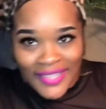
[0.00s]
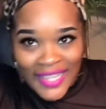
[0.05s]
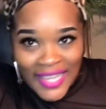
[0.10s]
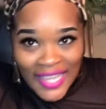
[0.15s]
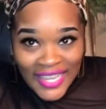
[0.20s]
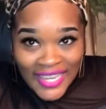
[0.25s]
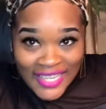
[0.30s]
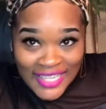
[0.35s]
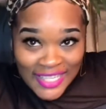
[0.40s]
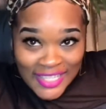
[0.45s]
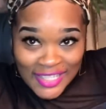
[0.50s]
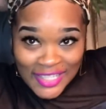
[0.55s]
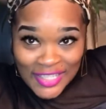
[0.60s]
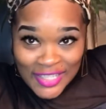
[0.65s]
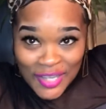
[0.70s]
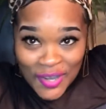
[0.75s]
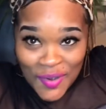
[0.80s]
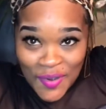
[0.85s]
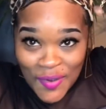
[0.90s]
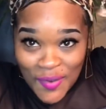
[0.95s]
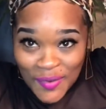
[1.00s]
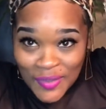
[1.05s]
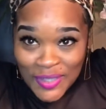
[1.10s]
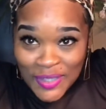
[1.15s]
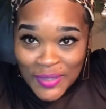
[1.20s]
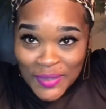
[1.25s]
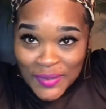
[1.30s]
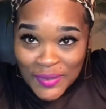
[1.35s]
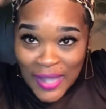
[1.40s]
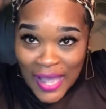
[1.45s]
It is so
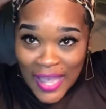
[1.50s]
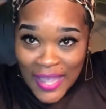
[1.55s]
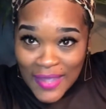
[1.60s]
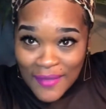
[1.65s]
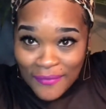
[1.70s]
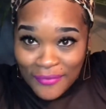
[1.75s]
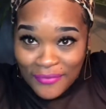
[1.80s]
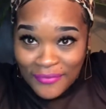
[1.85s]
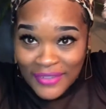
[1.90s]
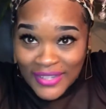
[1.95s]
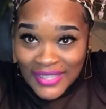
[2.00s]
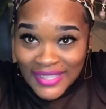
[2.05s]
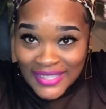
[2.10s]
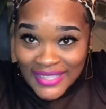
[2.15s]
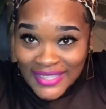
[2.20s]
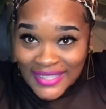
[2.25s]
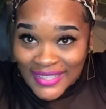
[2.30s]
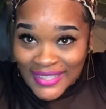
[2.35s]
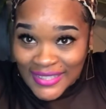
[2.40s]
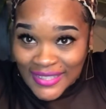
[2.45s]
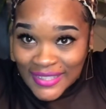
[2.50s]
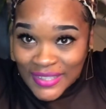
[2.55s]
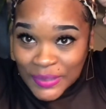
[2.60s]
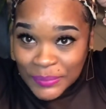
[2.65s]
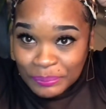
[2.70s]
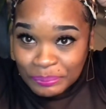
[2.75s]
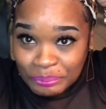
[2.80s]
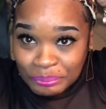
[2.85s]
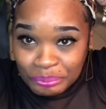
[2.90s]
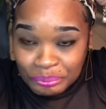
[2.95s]
cute. I am feeling this.
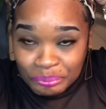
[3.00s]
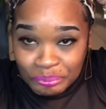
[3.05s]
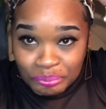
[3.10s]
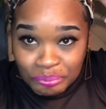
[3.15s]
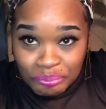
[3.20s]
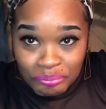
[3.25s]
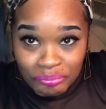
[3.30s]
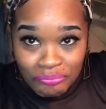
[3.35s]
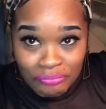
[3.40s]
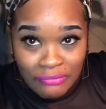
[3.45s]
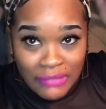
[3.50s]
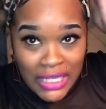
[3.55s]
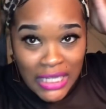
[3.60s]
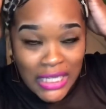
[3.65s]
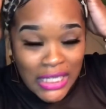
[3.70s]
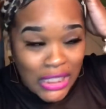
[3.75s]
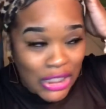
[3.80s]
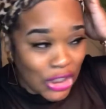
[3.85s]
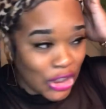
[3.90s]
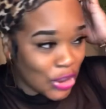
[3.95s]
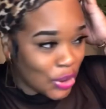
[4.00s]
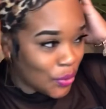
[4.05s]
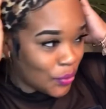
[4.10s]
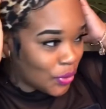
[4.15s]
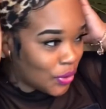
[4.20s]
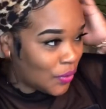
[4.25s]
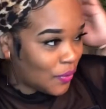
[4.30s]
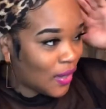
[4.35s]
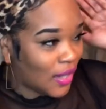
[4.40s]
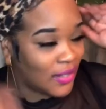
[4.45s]
It is so
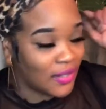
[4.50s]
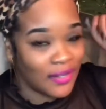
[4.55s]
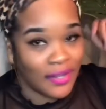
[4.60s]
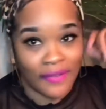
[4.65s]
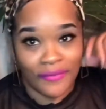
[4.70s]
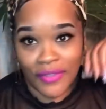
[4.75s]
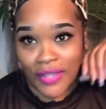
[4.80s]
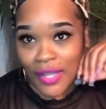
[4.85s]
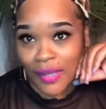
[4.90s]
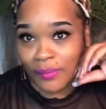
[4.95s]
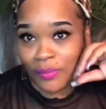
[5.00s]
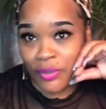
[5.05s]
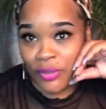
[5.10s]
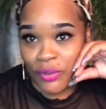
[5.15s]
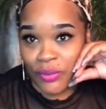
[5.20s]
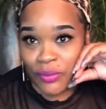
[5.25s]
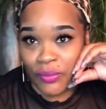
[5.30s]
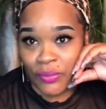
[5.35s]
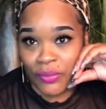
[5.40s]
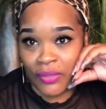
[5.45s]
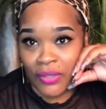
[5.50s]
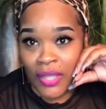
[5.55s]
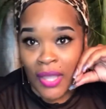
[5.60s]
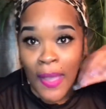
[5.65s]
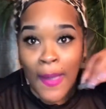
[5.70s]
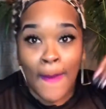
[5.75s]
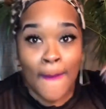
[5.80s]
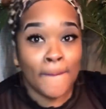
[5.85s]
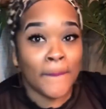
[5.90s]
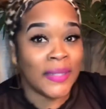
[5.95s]
cute. I love the updo.
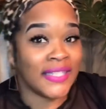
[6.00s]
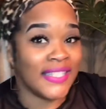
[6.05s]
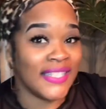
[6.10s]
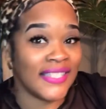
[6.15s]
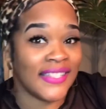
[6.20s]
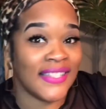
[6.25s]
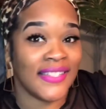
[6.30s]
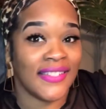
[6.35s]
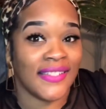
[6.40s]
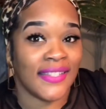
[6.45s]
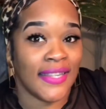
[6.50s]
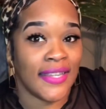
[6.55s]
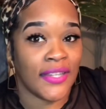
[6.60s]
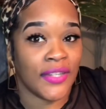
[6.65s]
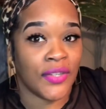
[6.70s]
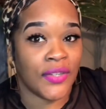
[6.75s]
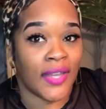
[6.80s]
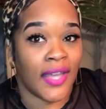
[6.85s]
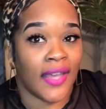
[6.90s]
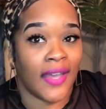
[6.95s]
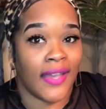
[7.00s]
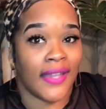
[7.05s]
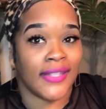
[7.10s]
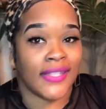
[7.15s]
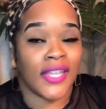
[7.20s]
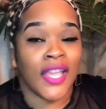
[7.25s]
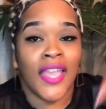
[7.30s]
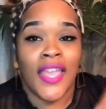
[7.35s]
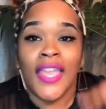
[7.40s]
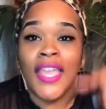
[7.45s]
But this is it, guys.
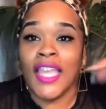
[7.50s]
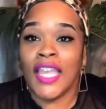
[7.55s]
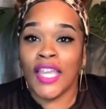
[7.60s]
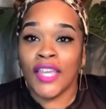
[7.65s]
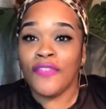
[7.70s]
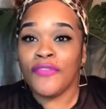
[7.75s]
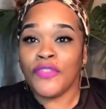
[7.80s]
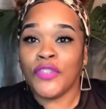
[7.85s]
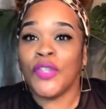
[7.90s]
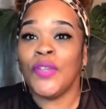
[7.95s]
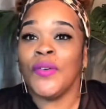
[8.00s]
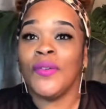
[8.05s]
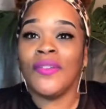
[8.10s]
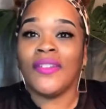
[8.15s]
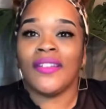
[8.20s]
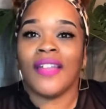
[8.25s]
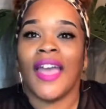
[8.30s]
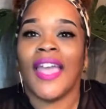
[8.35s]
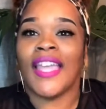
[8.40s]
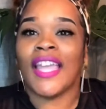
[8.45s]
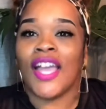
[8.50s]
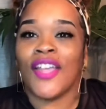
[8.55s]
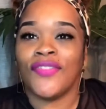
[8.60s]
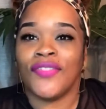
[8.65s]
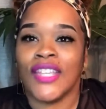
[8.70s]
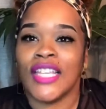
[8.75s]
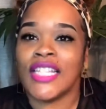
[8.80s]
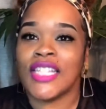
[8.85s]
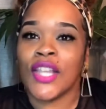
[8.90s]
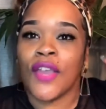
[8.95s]
If you like
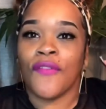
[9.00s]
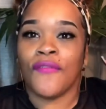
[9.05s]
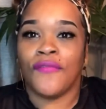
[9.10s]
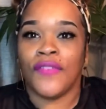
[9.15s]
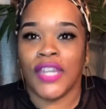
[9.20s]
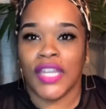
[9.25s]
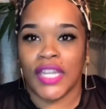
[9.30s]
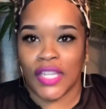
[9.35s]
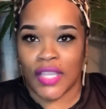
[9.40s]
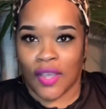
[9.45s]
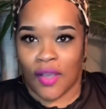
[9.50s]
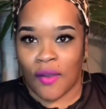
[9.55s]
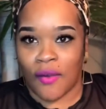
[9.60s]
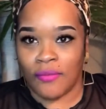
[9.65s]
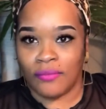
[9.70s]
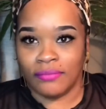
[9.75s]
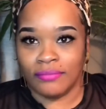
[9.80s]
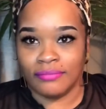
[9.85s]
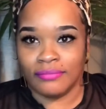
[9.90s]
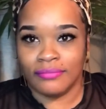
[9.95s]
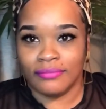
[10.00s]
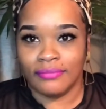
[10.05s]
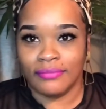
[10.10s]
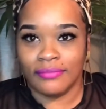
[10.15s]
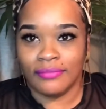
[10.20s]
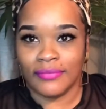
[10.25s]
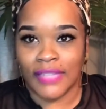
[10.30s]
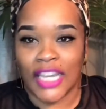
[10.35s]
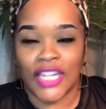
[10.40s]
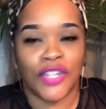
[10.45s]
this video
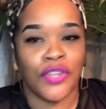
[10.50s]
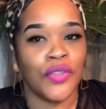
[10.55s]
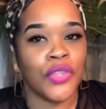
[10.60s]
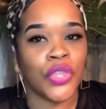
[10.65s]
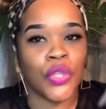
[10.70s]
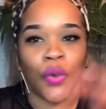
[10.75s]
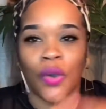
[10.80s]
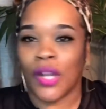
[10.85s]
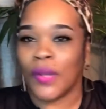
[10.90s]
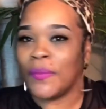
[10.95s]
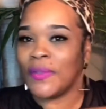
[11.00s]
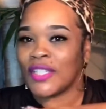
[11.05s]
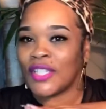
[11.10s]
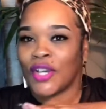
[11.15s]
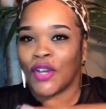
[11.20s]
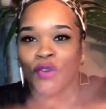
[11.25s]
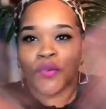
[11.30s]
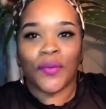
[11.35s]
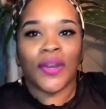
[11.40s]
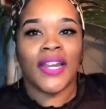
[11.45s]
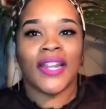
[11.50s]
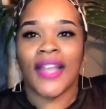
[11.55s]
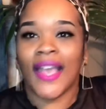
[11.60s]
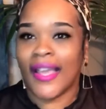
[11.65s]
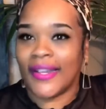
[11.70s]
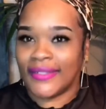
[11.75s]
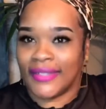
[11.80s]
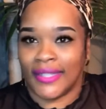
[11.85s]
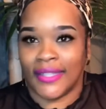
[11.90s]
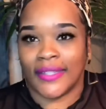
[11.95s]
and you thought it was a great
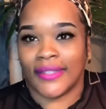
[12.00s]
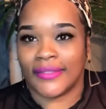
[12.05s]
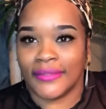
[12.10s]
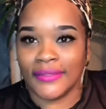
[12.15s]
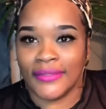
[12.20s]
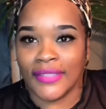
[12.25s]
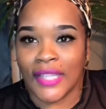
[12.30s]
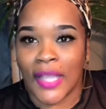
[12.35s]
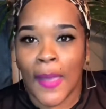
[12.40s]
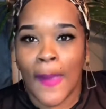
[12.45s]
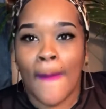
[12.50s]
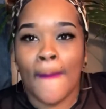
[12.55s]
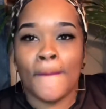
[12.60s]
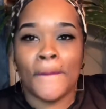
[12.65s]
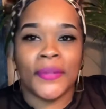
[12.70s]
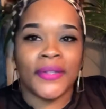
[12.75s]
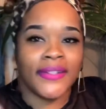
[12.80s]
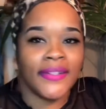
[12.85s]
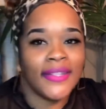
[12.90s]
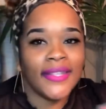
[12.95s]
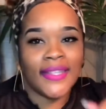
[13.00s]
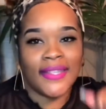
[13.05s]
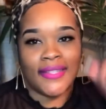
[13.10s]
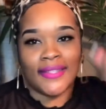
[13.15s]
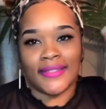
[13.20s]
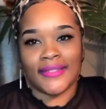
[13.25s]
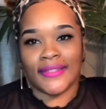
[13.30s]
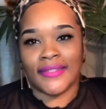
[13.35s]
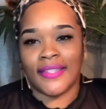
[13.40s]
idea, please